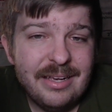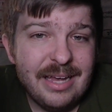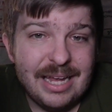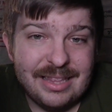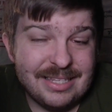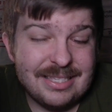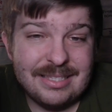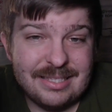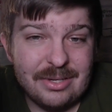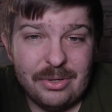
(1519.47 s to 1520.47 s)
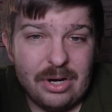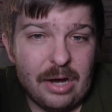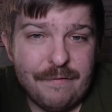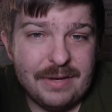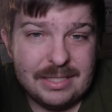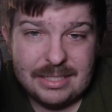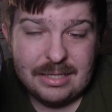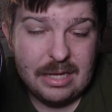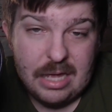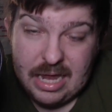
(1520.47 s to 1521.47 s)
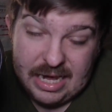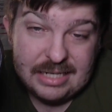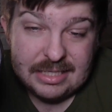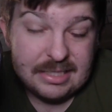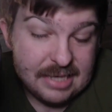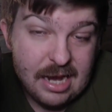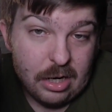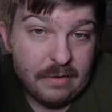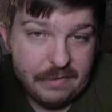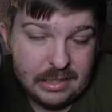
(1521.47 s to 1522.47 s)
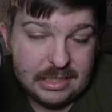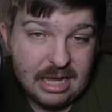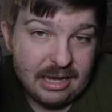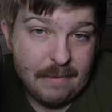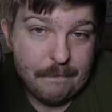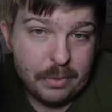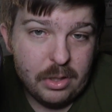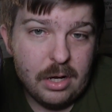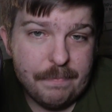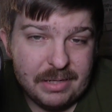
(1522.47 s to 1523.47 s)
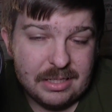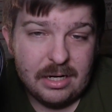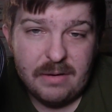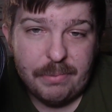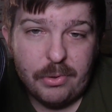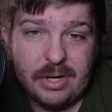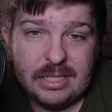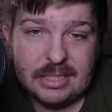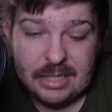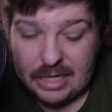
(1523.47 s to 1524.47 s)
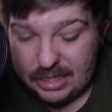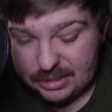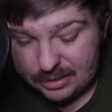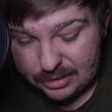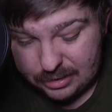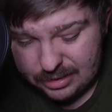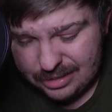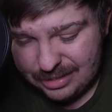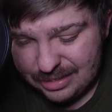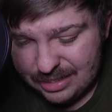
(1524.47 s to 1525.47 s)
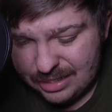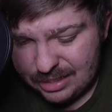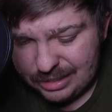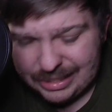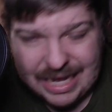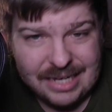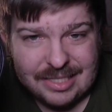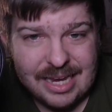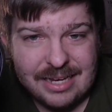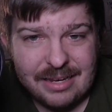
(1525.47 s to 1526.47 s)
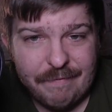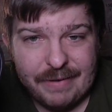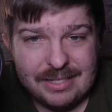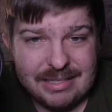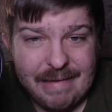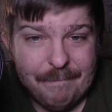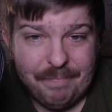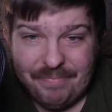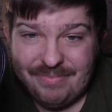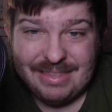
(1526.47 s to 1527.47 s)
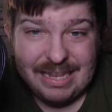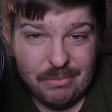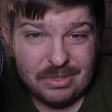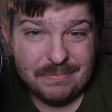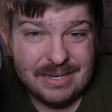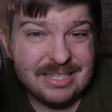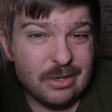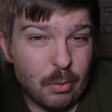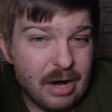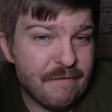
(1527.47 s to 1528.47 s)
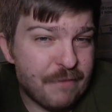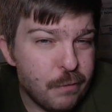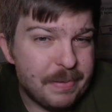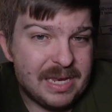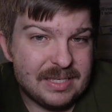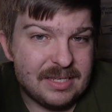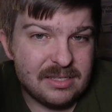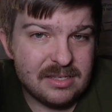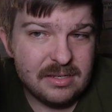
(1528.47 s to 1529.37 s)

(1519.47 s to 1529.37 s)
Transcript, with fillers: And this is still an offense, an NC State offense that can put up a ton of points against a K State defense that was missing quite a few pieces.